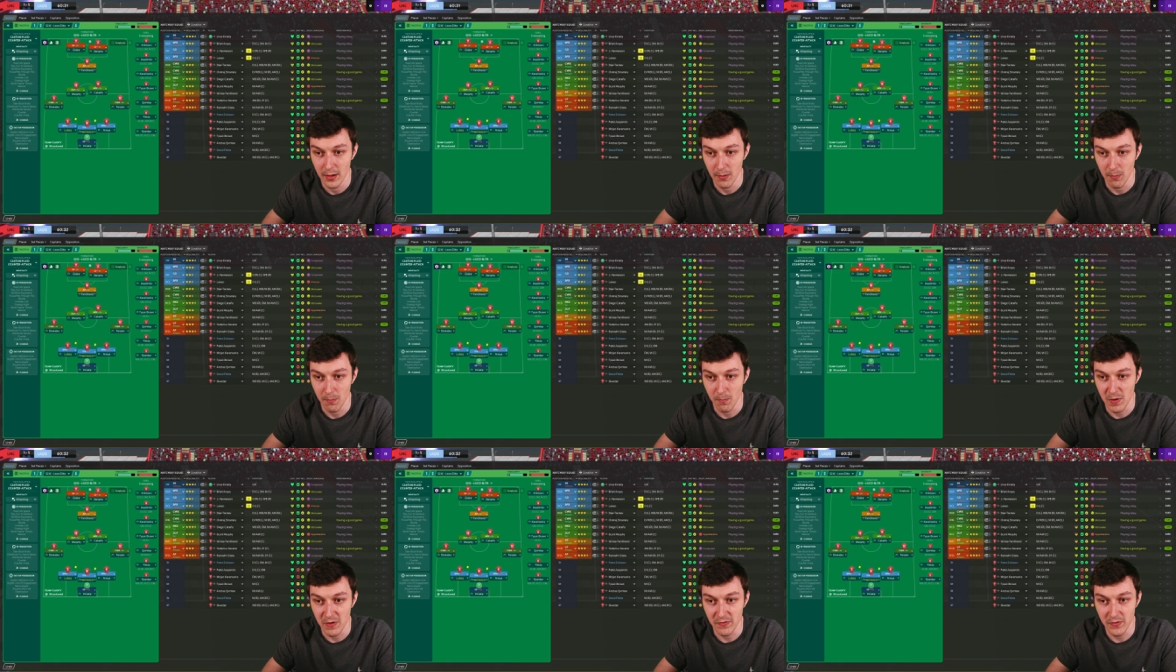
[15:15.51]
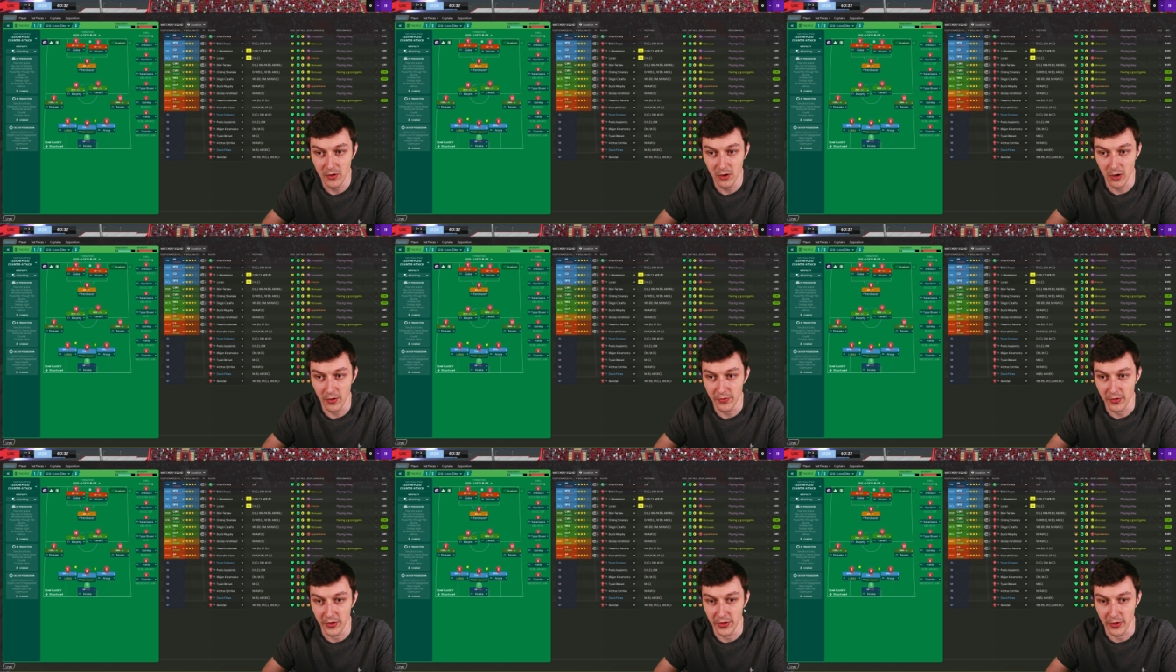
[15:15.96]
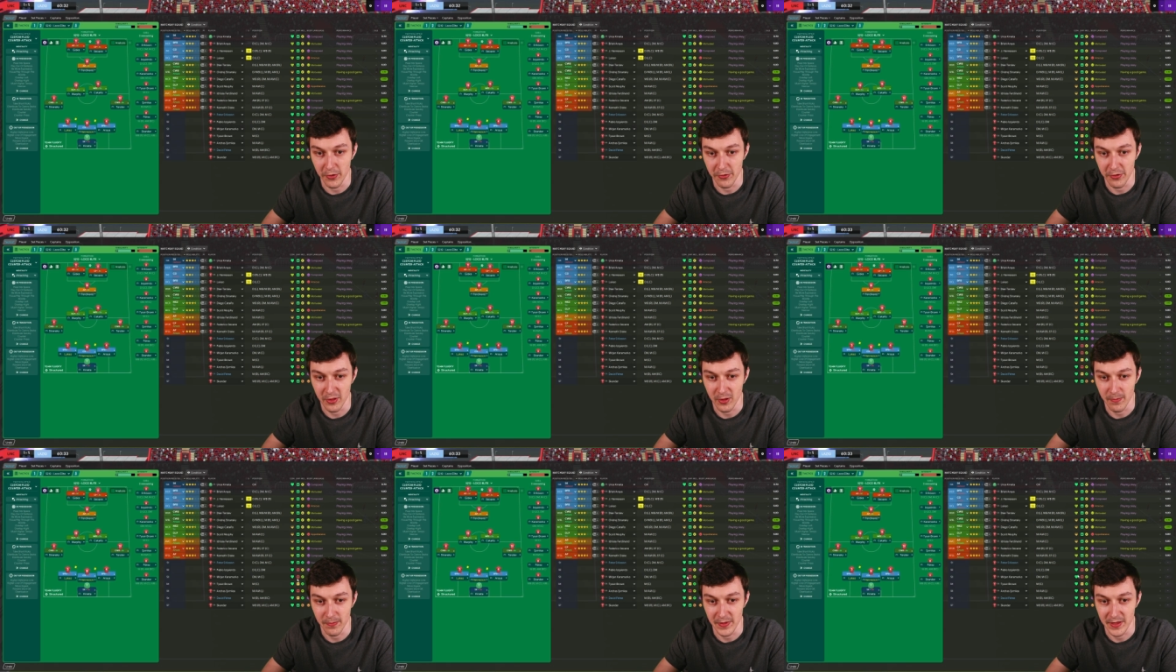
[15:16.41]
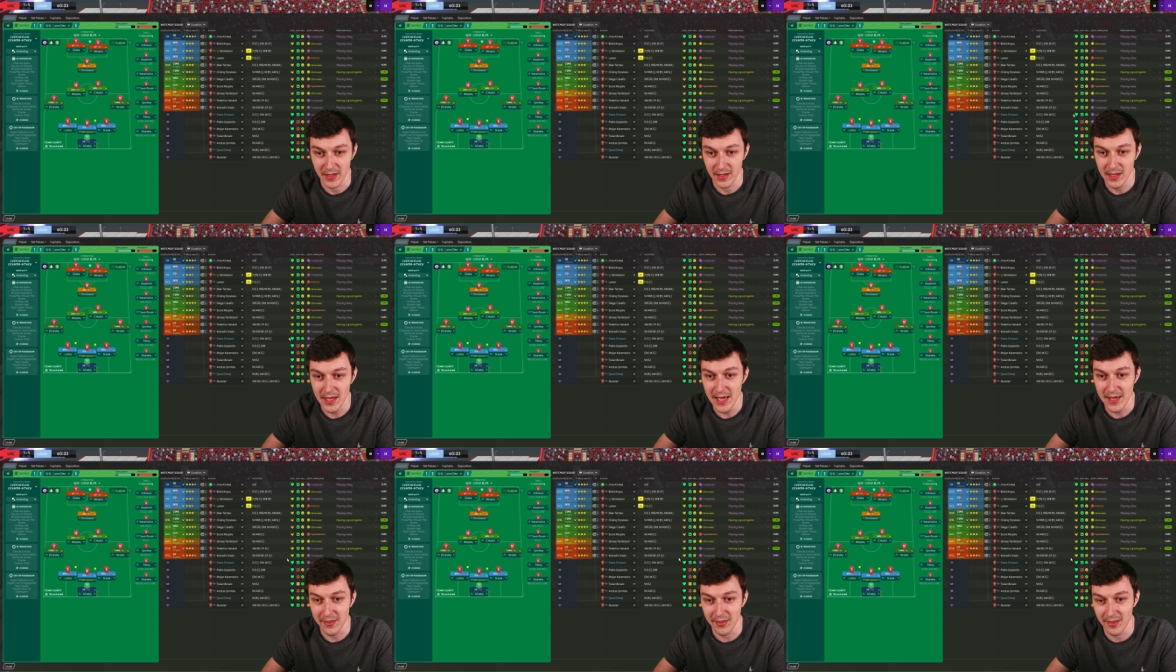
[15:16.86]
We've got to do something.
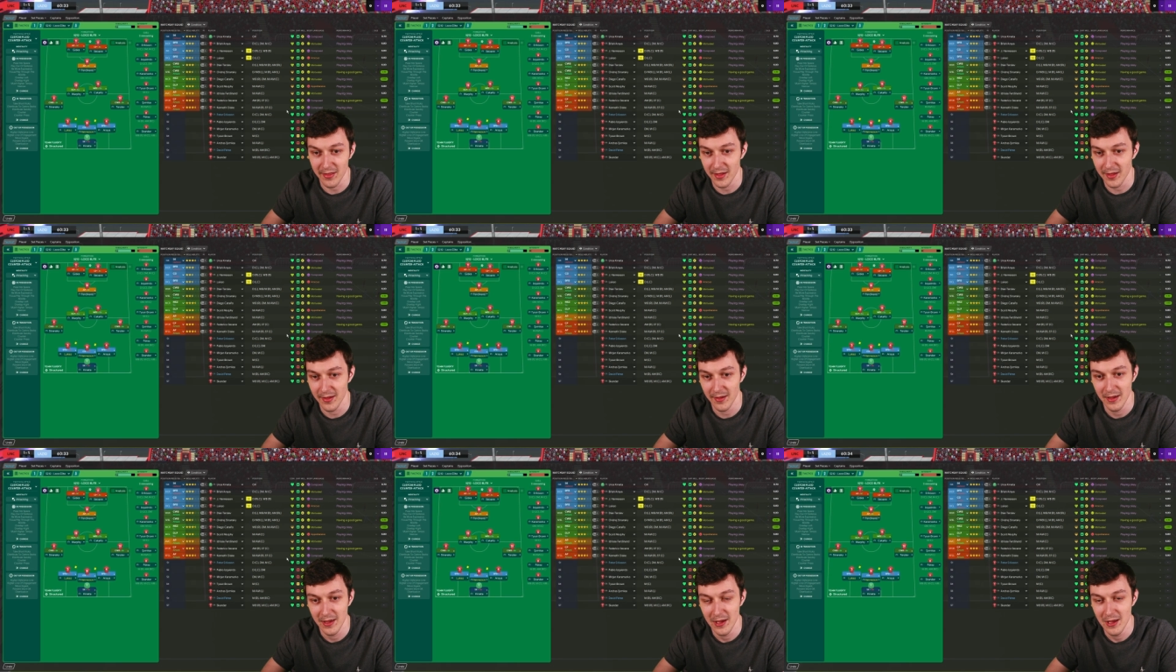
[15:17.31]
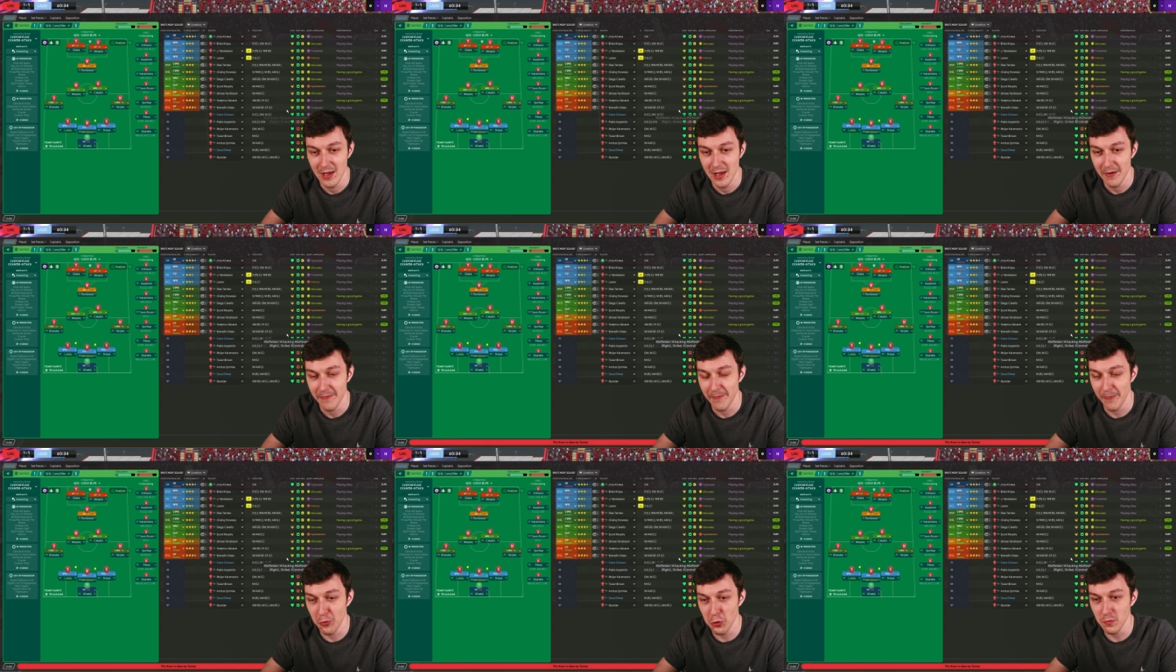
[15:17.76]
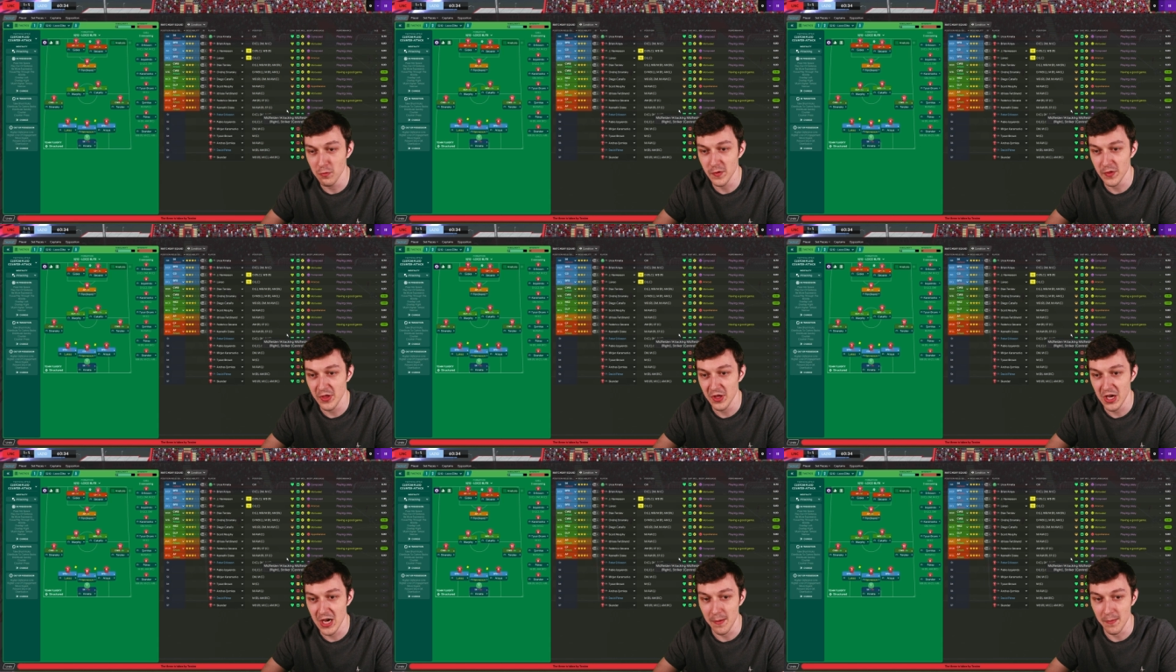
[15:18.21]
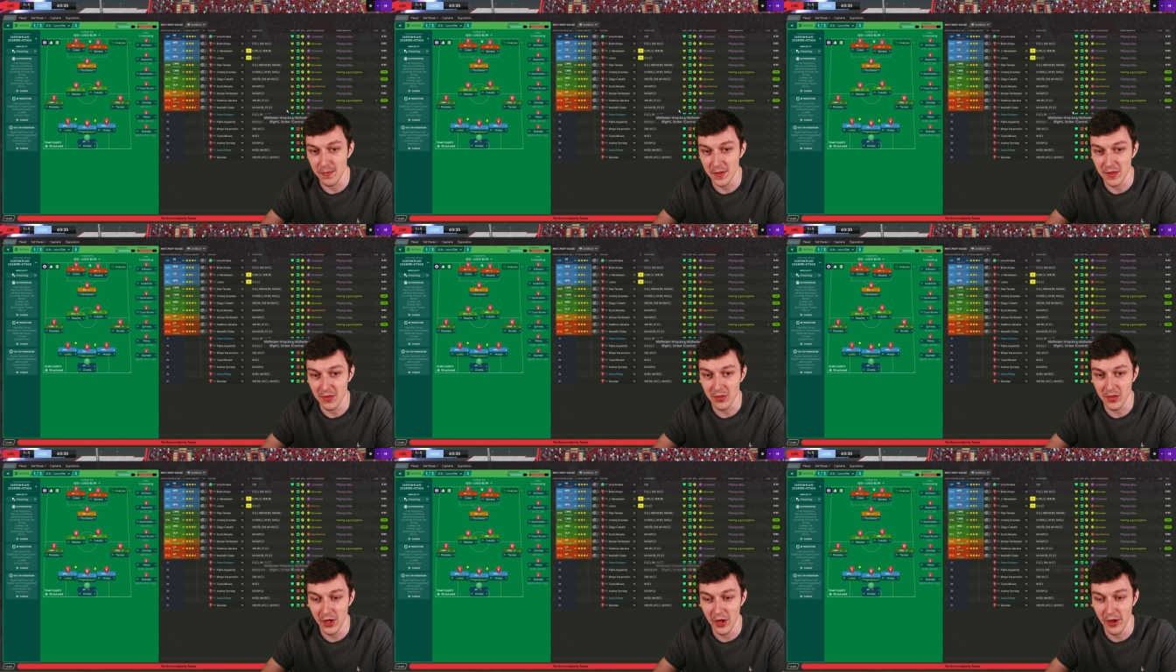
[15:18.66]
Gisk, for all the times
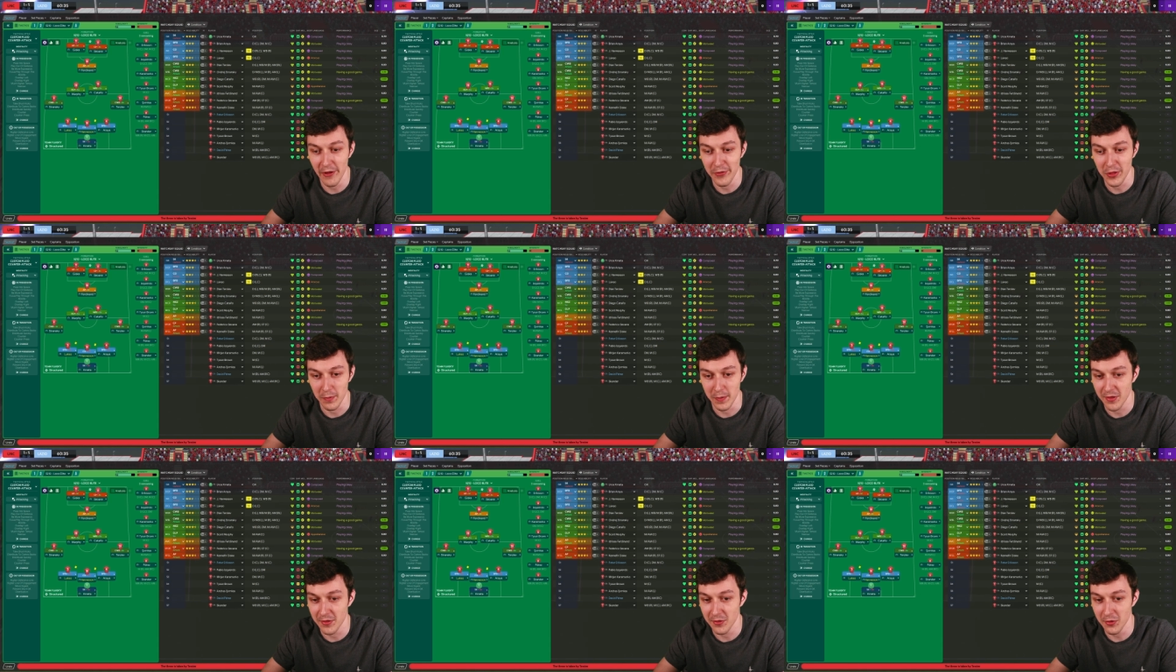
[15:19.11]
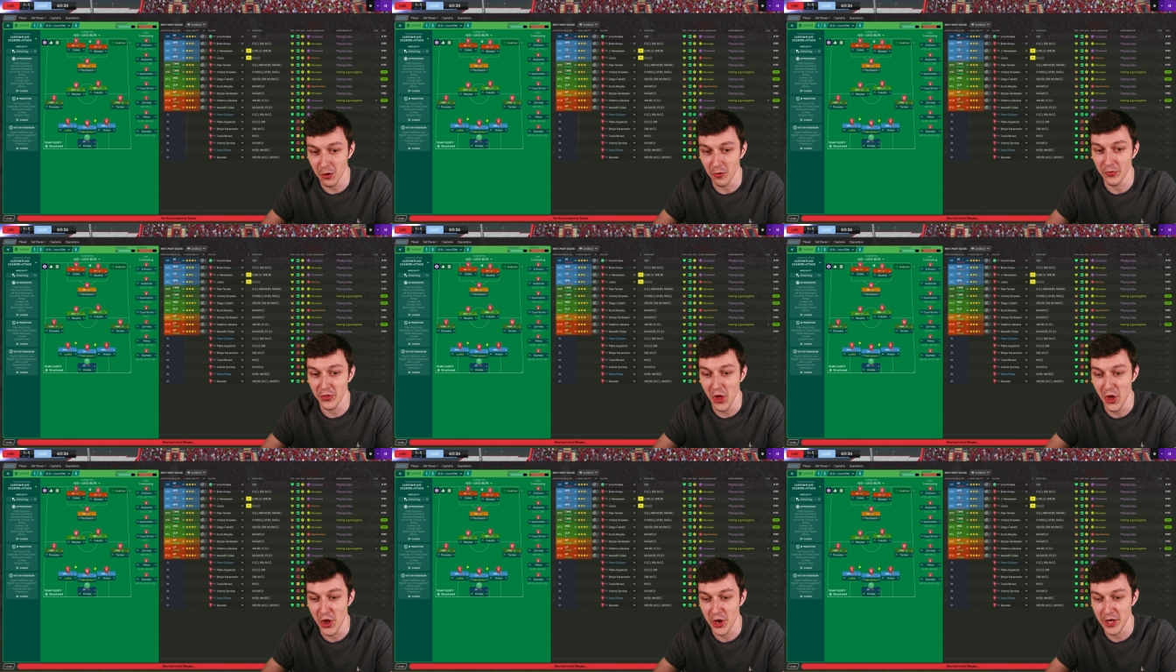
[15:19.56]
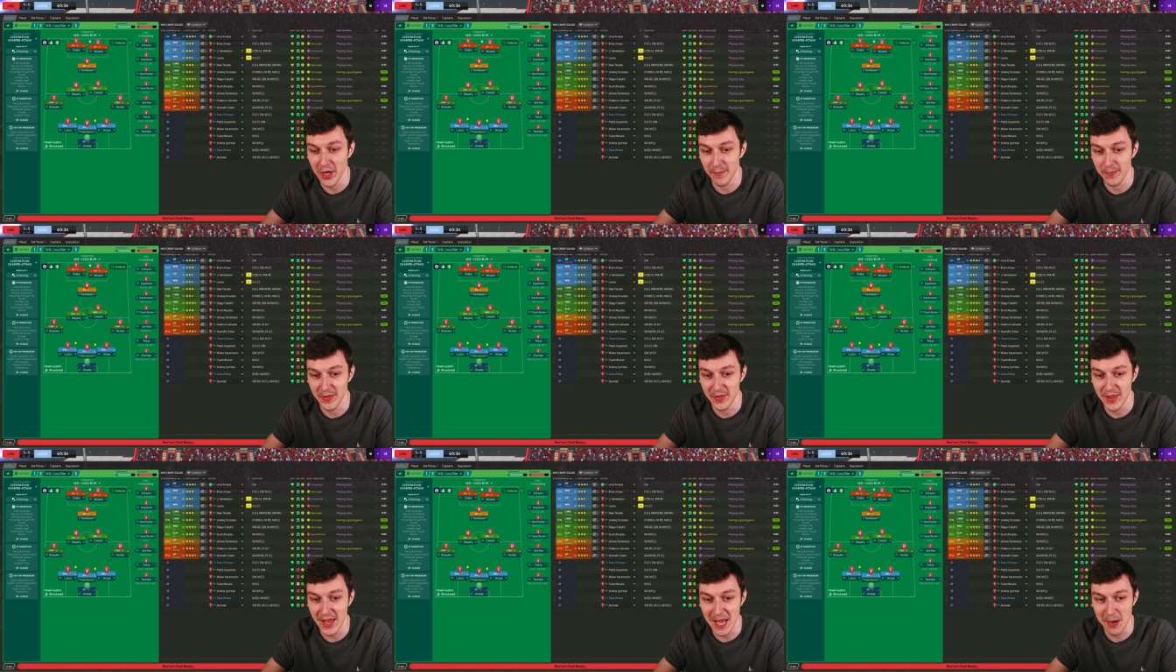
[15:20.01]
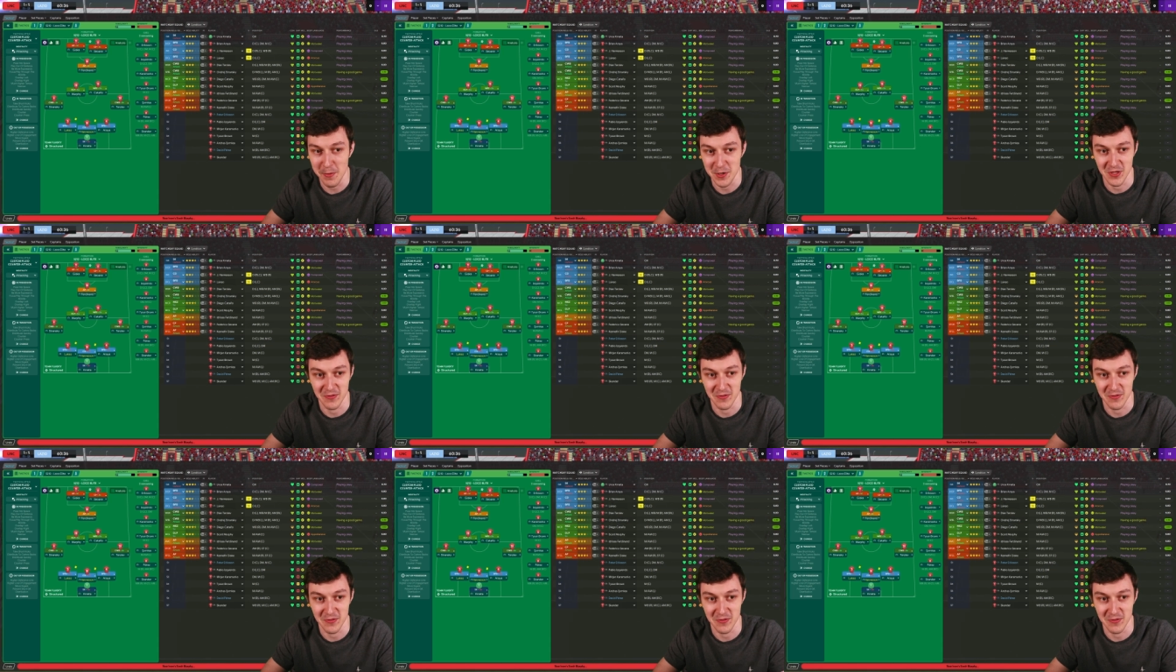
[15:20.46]
he's turned up, he's not turning up today, which